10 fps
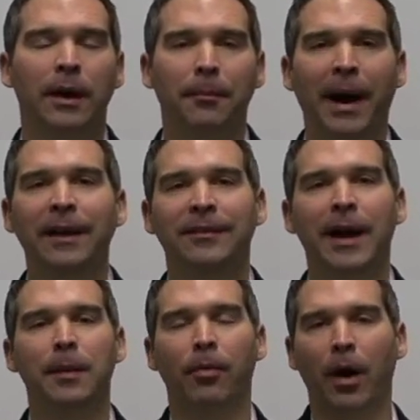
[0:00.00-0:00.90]
My
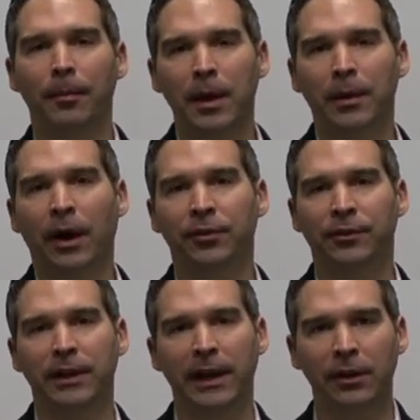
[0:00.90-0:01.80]
dad brought me when I was a
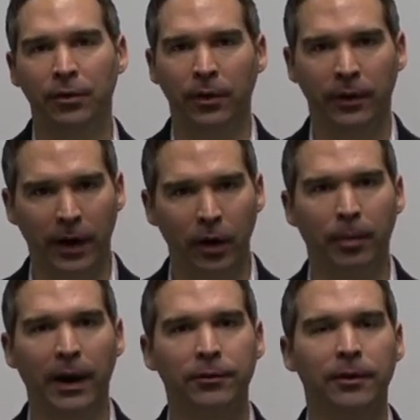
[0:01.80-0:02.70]
teenager to the
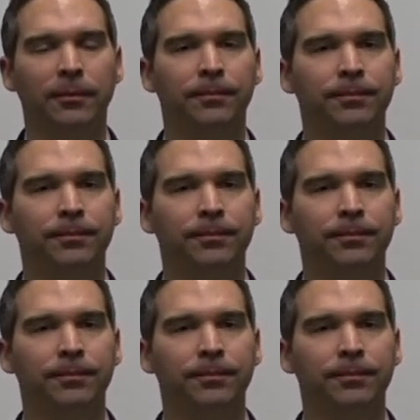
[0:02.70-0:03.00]
chiropractor,